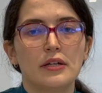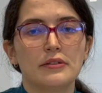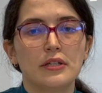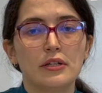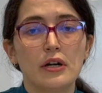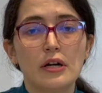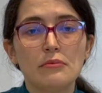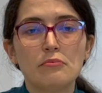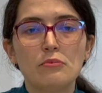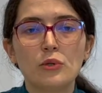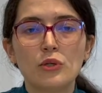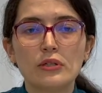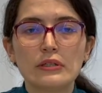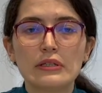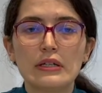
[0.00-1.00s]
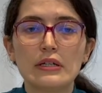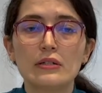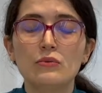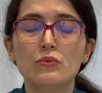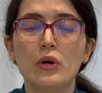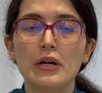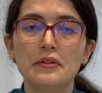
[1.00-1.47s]
there are more
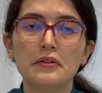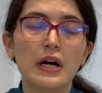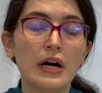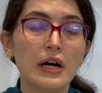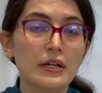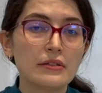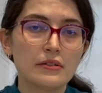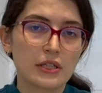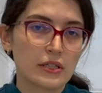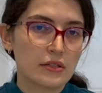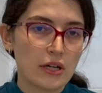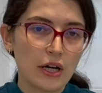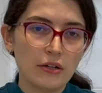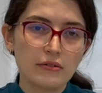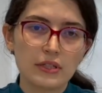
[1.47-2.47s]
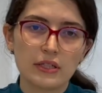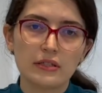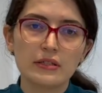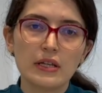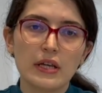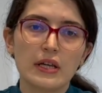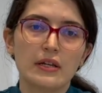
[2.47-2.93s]
than 100,000
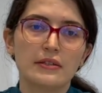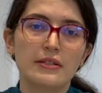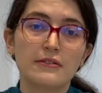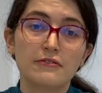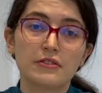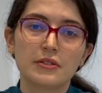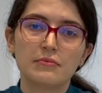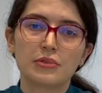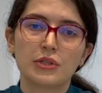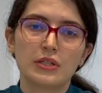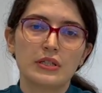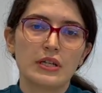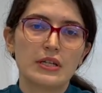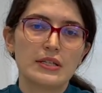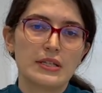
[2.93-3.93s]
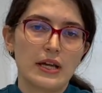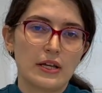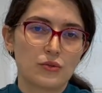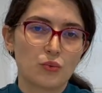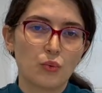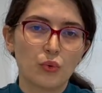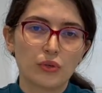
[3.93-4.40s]
different proteins
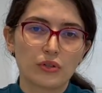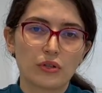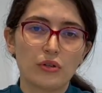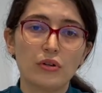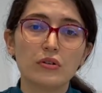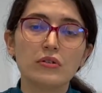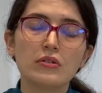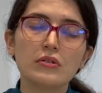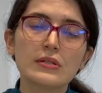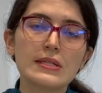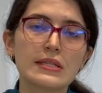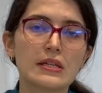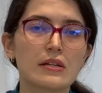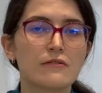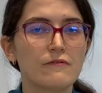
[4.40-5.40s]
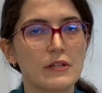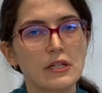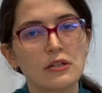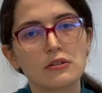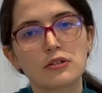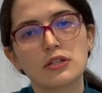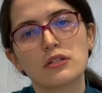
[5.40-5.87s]
at work, all serving
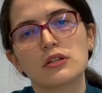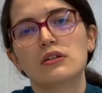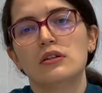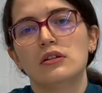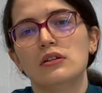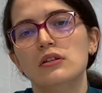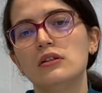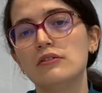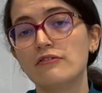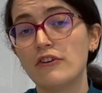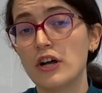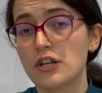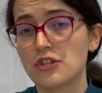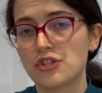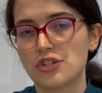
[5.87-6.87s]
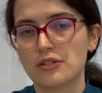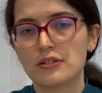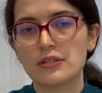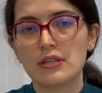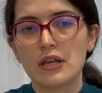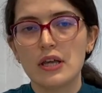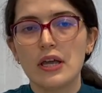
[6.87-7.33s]
critical
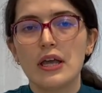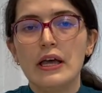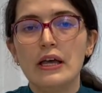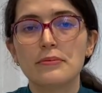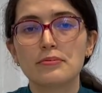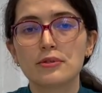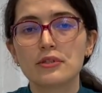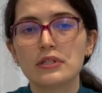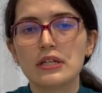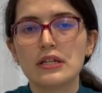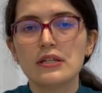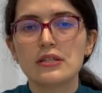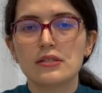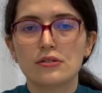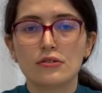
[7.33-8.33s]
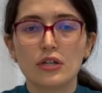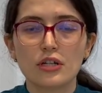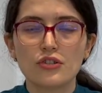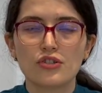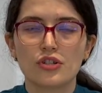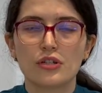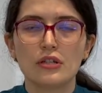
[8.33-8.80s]
functions. A protein
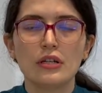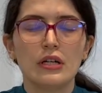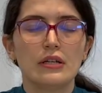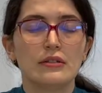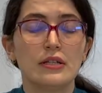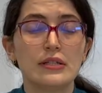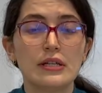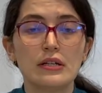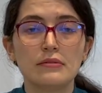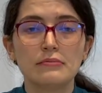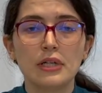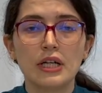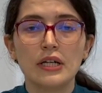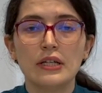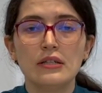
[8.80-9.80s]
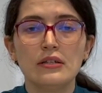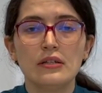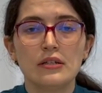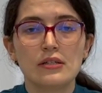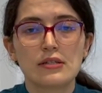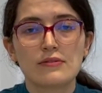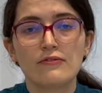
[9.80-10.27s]
structure determines
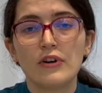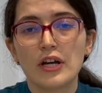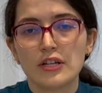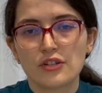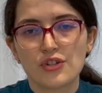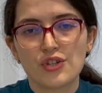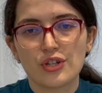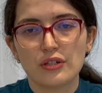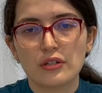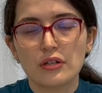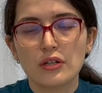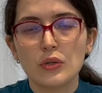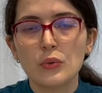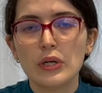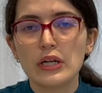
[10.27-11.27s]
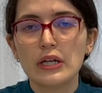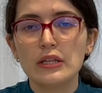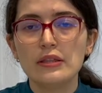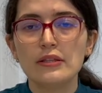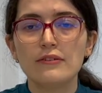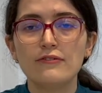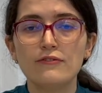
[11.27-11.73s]
its function. When
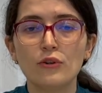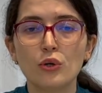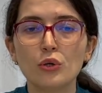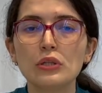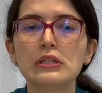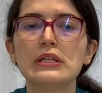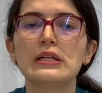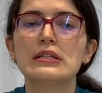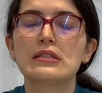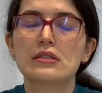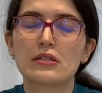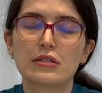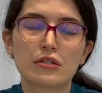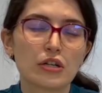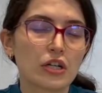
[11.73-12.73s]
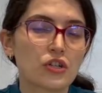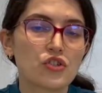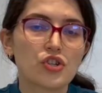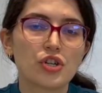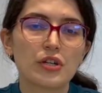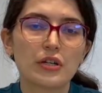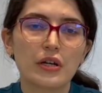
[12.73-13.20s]
the folded
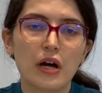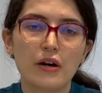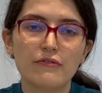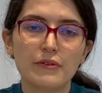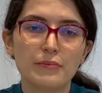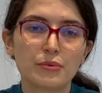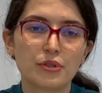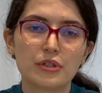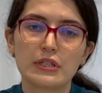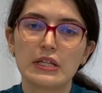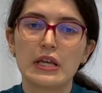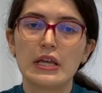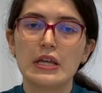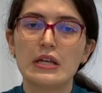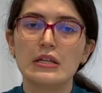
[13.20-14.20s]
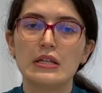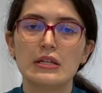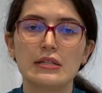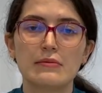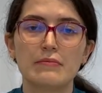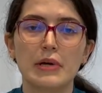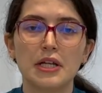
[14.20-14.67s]
structure of a protein
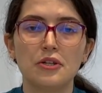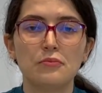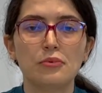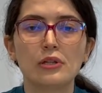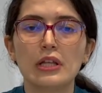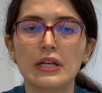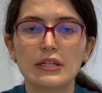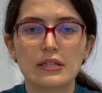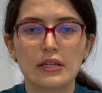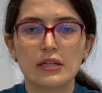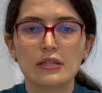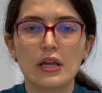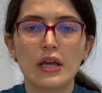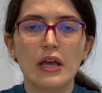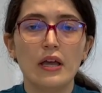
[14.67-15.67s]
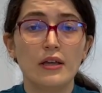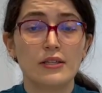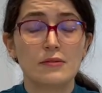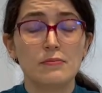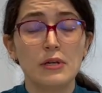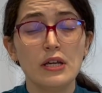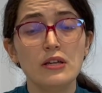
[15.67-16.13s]
is manipulated, its
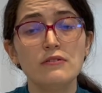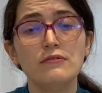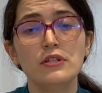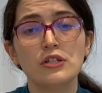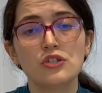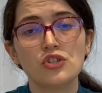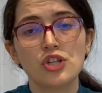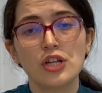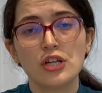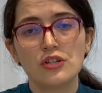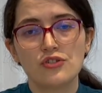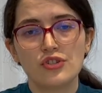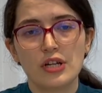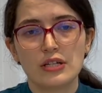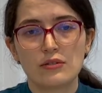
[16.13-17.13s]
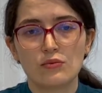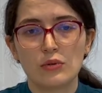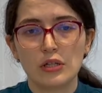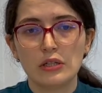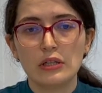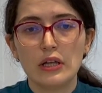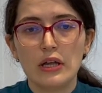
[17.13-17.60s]
behavior changes as
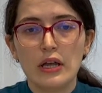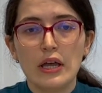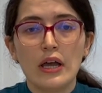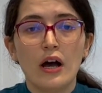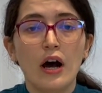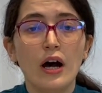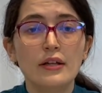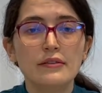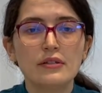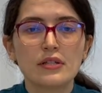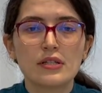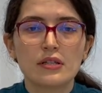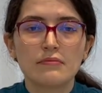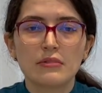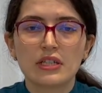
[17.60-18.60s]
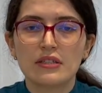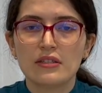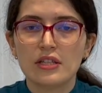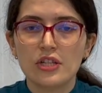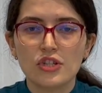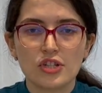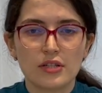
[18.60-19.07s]
well. Under some
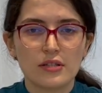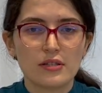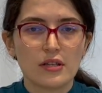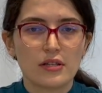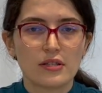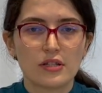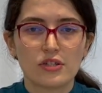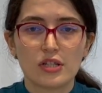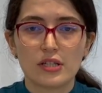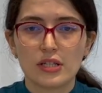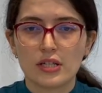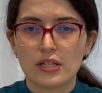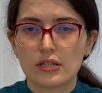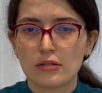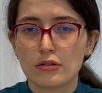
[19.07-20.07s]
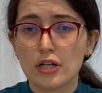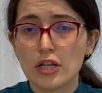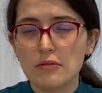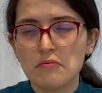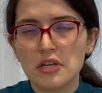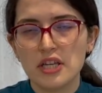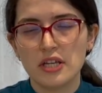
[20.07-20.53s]
conditions, such as
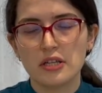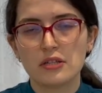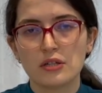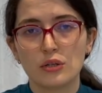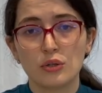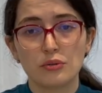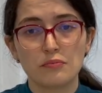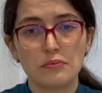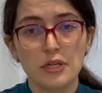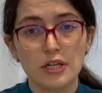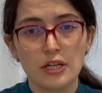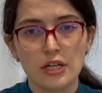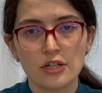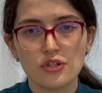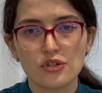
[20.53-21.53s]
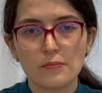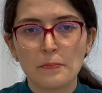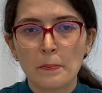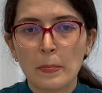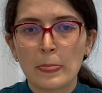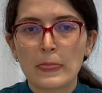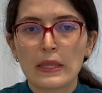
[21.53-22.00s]
extreme heat or pH,
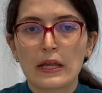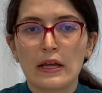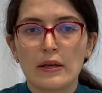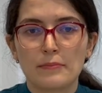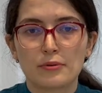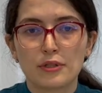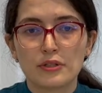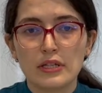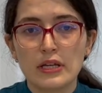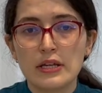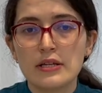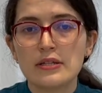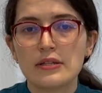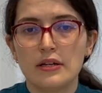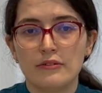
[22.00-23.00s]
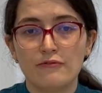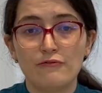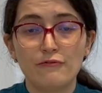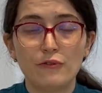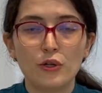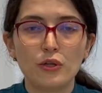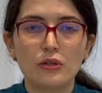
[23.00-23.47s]
proteins
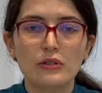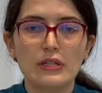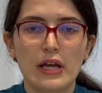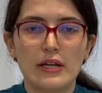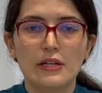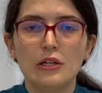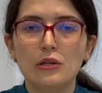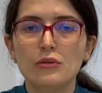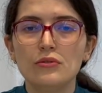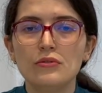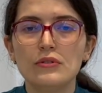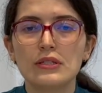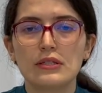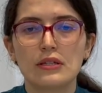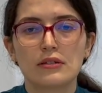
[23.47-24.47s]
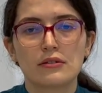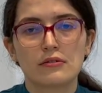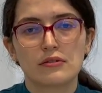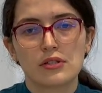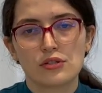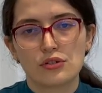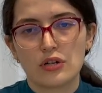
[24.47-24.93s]
unfold and lose their
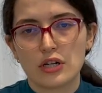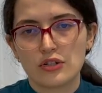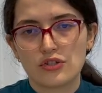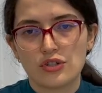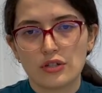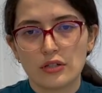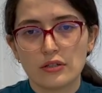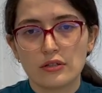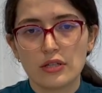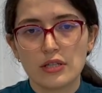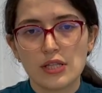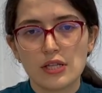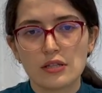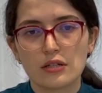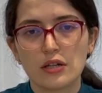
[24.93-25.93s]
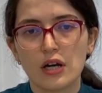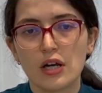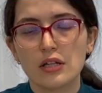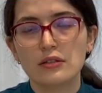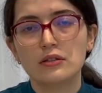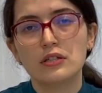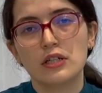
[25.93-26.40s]
structure. This is
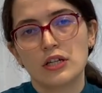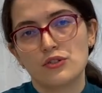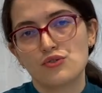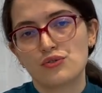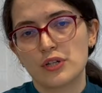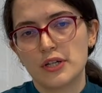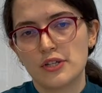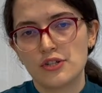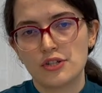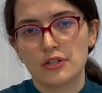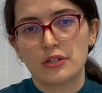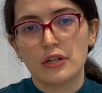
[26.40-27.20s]
called denaturation